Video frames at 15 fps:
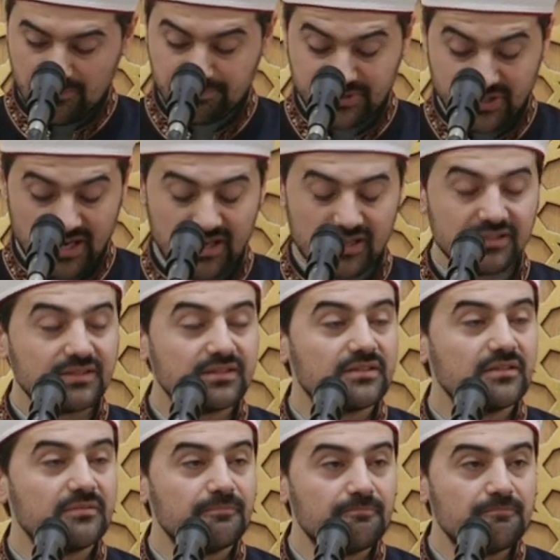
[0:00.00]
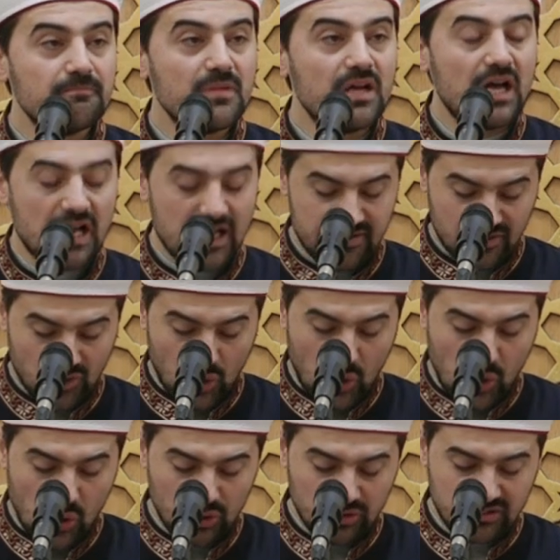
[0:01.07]
prayers, and
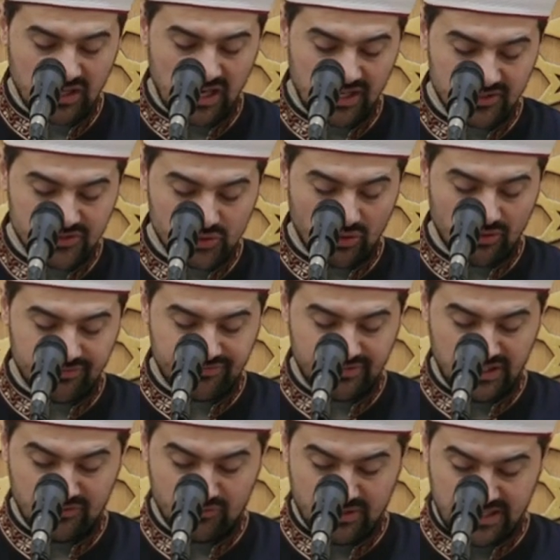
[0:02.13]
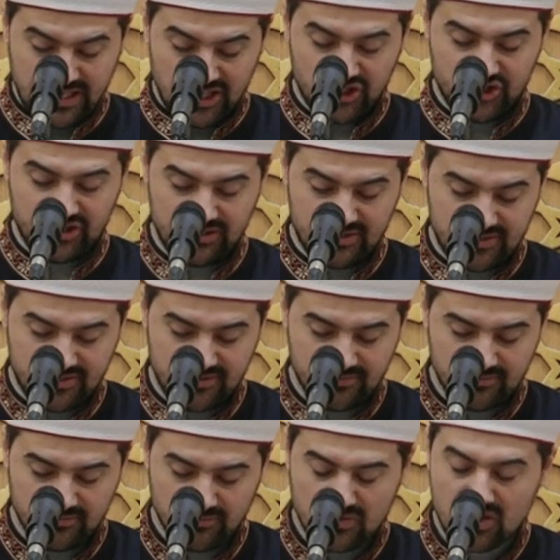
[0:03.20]
all kinds of invocations.
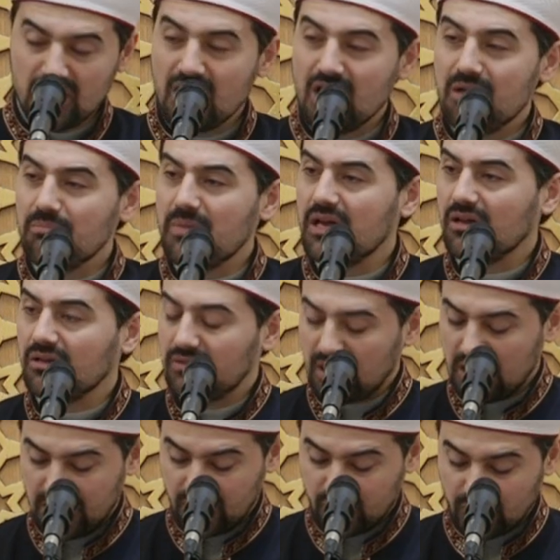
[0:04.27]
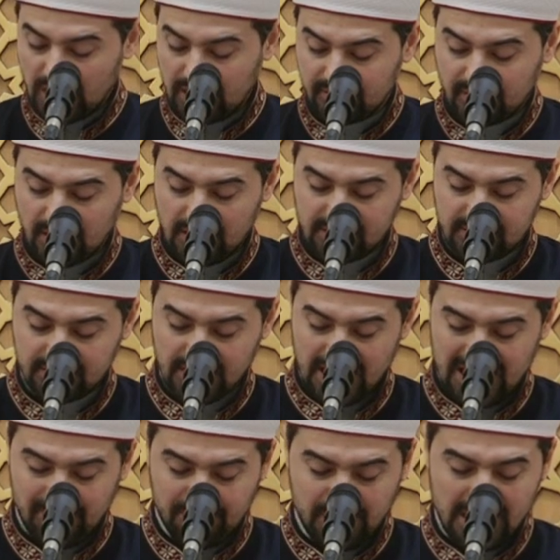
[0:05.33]
May Allah grant us
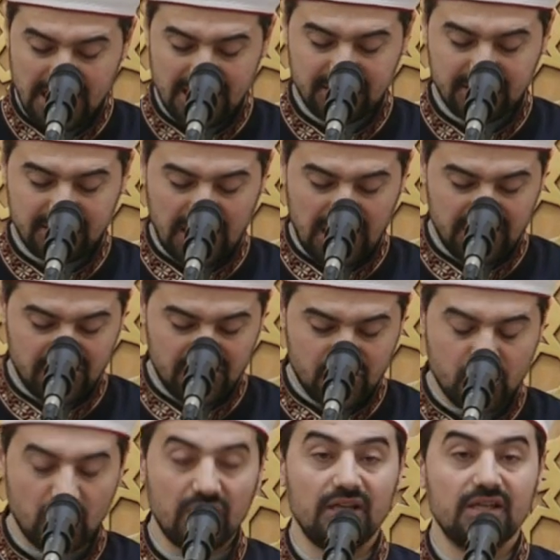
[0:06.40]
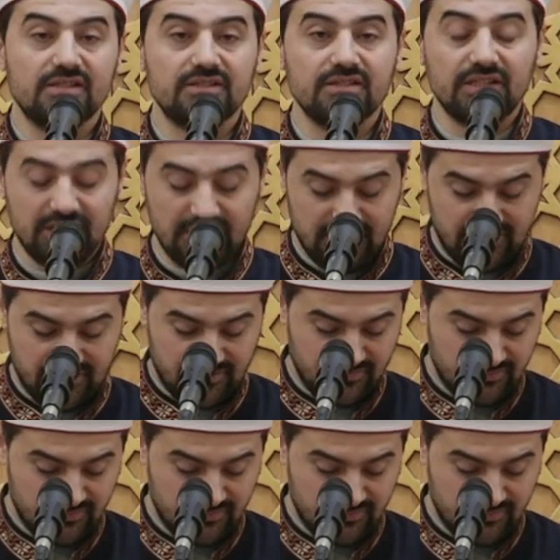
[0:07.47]
a blessed and joyous Eid.